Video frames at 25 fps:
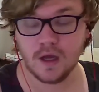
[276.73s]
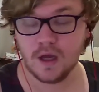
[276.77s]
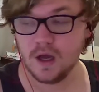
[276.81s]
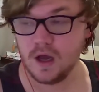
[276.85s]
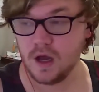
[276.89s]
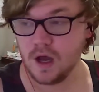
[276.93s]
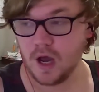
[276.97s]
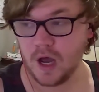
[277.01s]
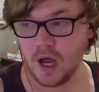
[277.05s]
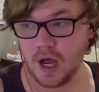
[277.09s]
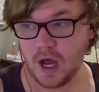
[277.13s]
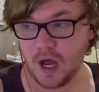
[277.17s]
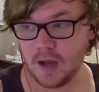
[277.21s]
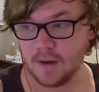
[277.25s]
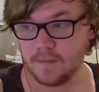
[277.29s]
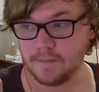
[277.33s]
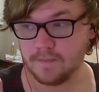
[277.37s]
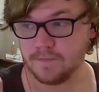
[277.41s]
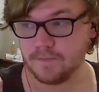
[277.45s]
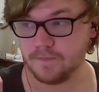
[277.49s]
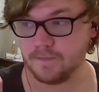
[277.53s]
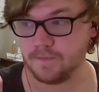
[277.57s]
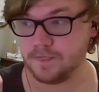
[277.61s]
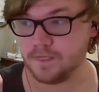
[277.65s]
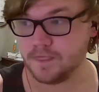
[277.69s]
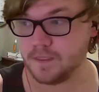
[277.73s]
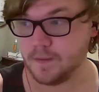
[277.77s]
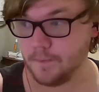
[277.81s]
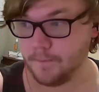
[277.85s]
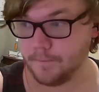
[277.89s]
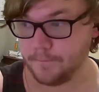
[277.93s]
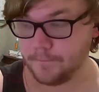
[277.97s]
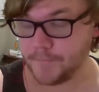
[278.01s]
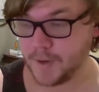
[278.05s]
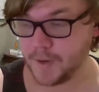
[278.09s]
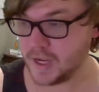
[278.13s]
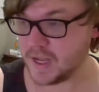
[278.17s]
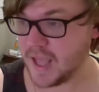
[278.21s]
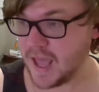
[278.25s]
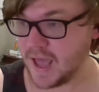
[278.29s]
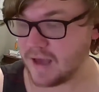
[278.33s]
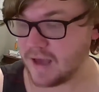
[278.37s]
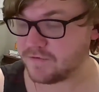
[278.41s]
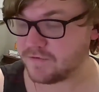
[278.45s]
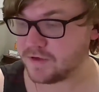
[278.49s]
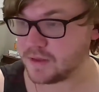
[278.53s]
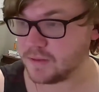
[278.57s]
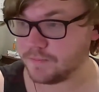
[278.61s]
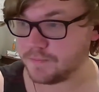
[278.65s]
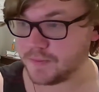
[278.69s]
But
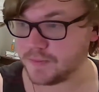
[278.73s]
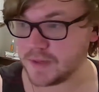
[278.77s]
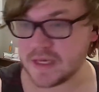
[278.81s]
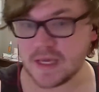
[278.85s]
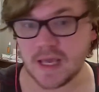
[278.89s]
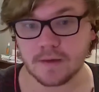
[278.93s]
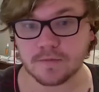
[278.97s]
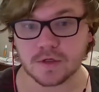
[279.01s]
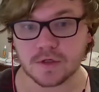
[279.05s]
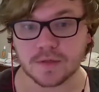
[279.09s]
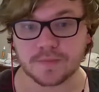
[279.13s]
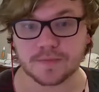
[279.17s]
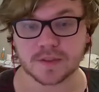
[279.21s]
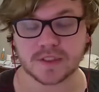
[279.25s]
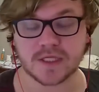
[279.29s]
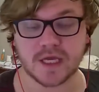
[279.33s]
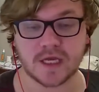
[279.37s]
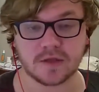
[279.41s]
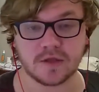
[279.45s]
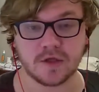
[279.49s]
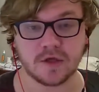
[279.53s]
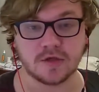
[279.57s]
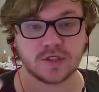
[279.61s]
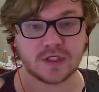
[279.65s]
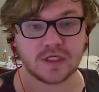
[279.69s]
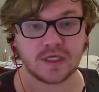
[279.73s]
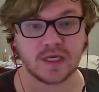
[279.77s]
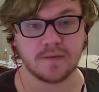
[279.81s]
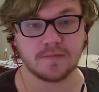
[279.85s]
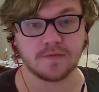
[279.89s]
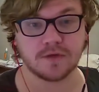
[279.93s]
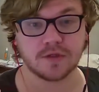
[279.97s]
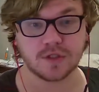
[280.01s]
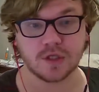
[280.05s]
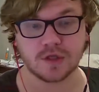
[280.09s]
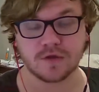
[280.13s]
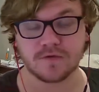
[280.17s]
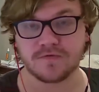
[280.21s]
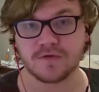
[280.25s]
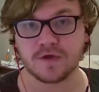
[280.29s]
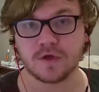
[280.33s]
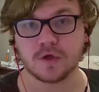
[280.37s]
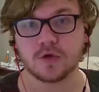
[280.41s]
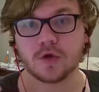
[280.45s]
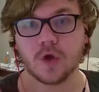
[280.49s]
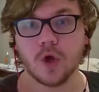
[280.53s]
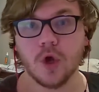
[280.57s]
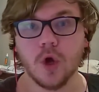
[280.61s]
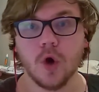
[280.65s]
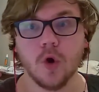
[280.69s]
being able to protect those and keep those on the
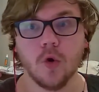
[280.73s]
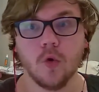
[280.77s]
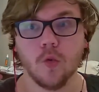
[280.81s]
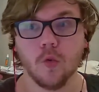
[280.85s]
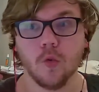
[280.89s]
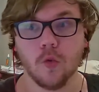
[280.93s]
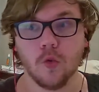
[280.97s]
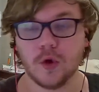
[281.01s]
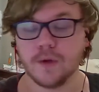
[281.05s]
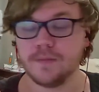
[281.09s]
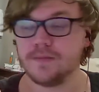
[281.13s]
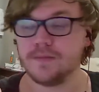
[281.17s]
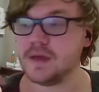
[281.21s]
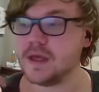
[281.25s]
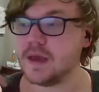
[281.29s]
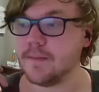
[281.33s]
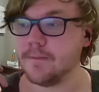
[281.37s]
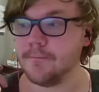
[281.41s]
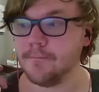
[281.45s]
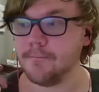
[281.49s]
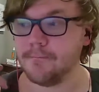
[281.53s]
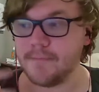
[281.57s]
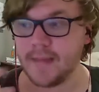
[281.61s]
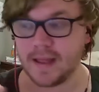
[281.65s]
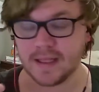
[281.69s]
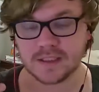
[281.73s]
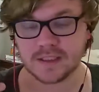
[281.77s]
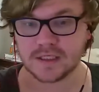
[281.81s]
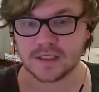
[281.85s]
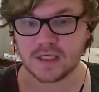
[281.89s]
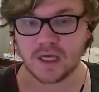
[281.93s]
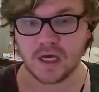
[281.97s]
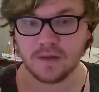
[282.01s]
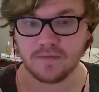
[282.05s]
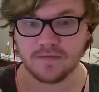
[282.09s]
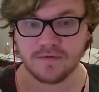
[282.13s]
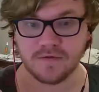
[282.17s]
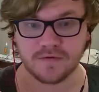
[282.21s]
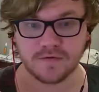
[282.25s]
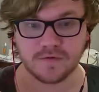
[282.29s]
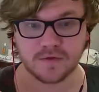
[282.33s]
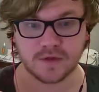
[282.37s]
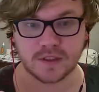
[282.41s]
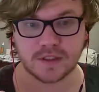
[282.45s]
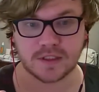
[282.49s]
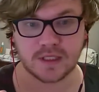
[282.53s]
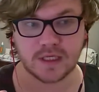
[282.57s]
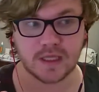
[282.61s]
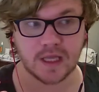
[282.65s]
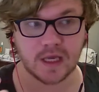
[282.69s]
field would be immensely helpful for the
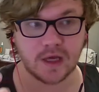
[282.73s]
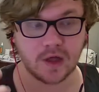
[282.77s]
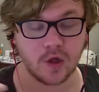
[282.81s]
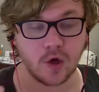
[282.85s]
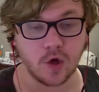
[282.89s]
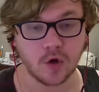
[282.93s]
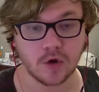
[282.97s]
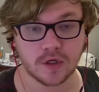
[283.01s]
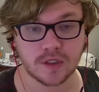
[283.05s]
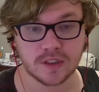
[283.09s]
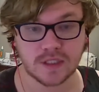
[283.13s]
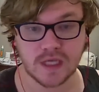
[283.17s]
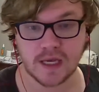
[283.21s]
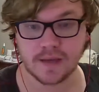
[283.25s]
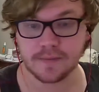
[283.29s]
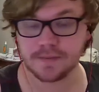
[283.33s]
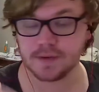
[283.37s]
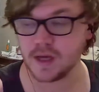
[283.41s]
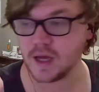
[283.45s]
Tindangle archetype.